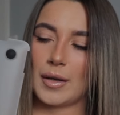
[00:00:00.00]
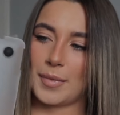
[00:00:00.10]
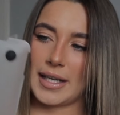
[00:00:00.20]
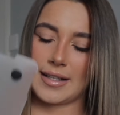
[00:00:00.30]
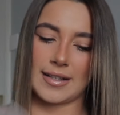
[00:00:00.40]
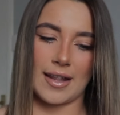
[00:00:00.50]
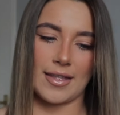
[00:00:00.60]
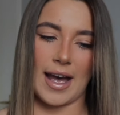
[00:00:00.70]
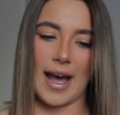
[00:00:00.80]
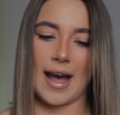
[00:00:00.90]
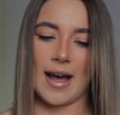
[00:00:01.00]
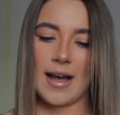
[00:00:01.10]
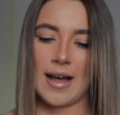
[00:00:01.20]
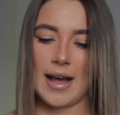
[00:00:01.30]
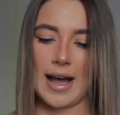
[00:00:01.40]
piece there
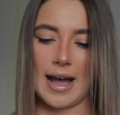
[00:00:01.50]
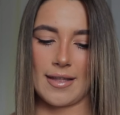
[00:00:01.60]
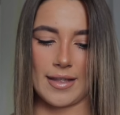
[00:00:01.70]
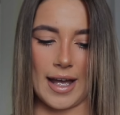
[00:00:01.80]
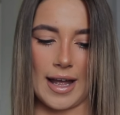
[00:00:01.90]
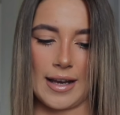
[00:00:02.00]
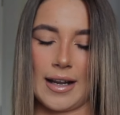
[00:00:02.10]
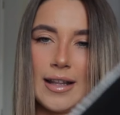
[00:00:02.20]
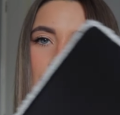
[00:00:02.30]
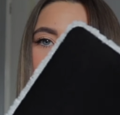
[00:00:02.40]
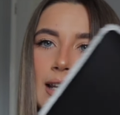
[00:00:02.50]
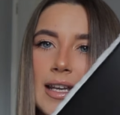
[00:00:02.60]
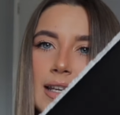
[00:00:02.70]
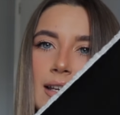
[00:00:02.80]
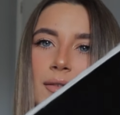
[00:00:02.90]
and then the